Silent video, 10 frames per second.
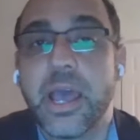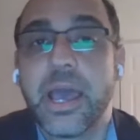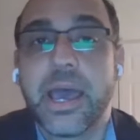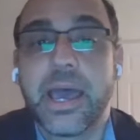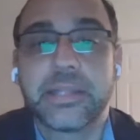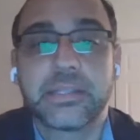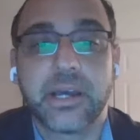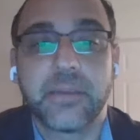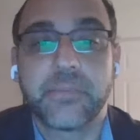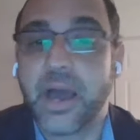And
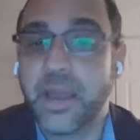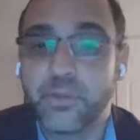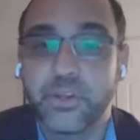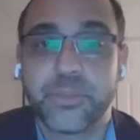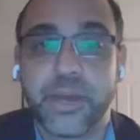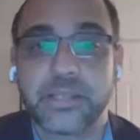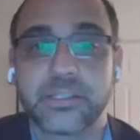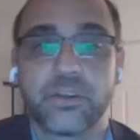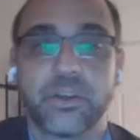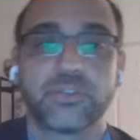um, I'm going to pass
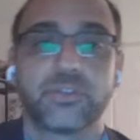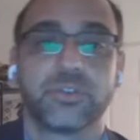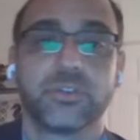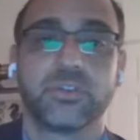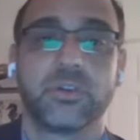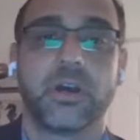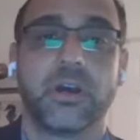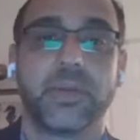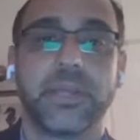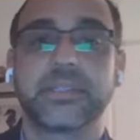it on to uh,
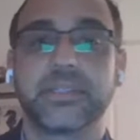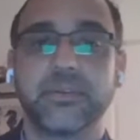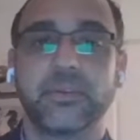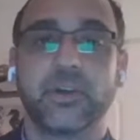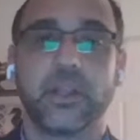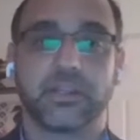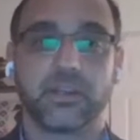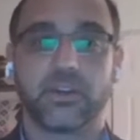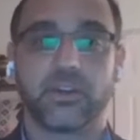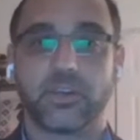my esteemed colleague,
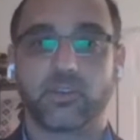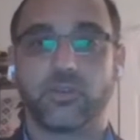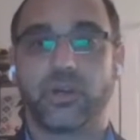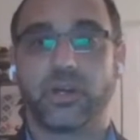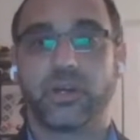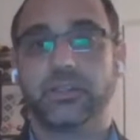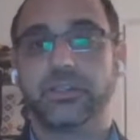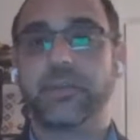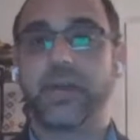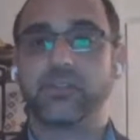Nagaraj Kumar, who's
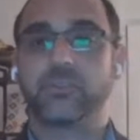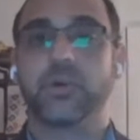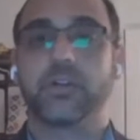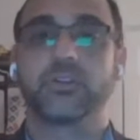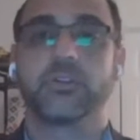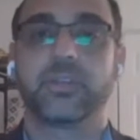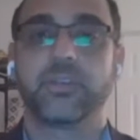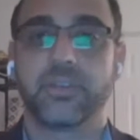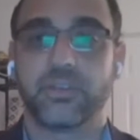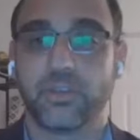the managing partner of
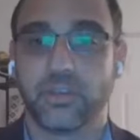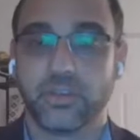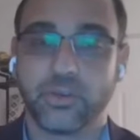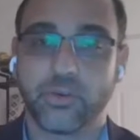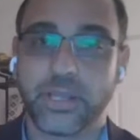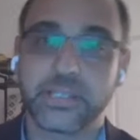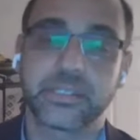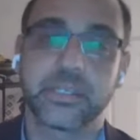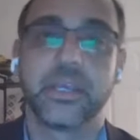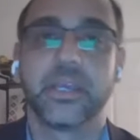Deevi in, in the
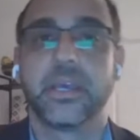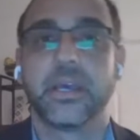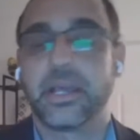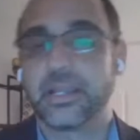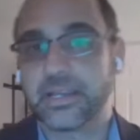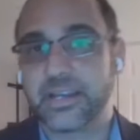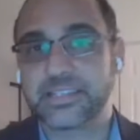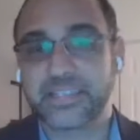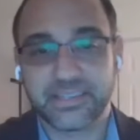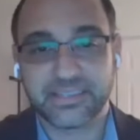US. And like I
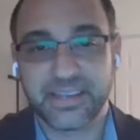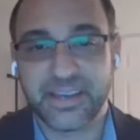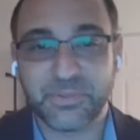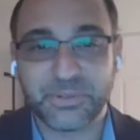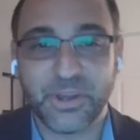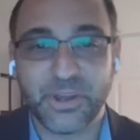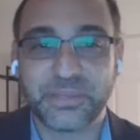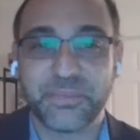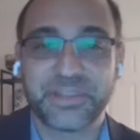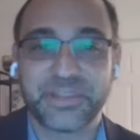said, uh, we talked
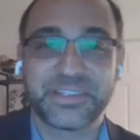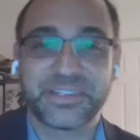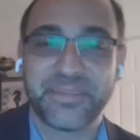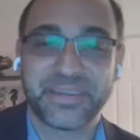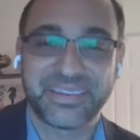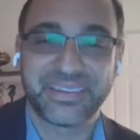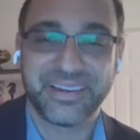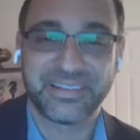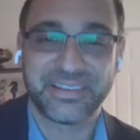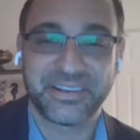about the topic,
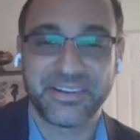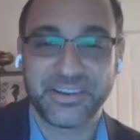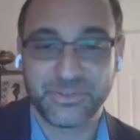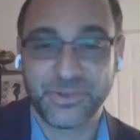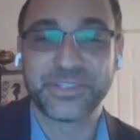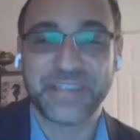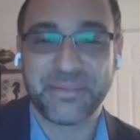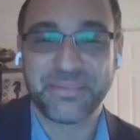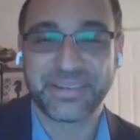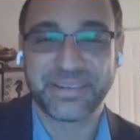uh, Nagaraj, your
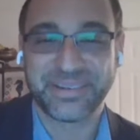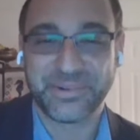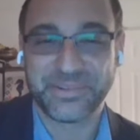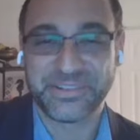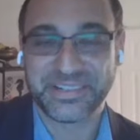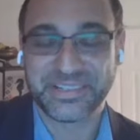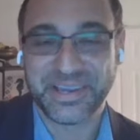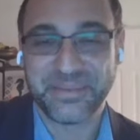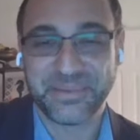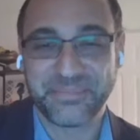topic, original
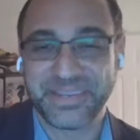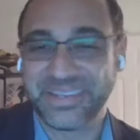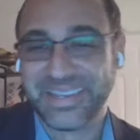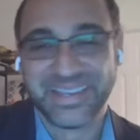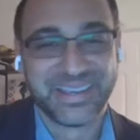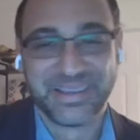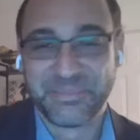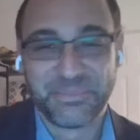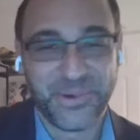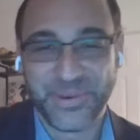topic, but
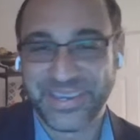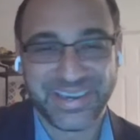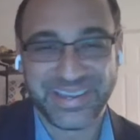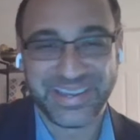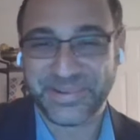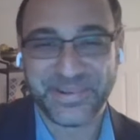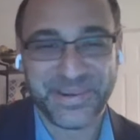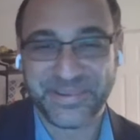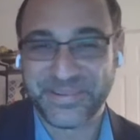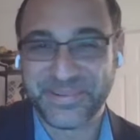boy, I don't know
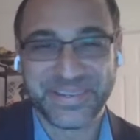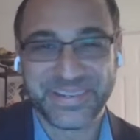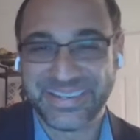how you're gonna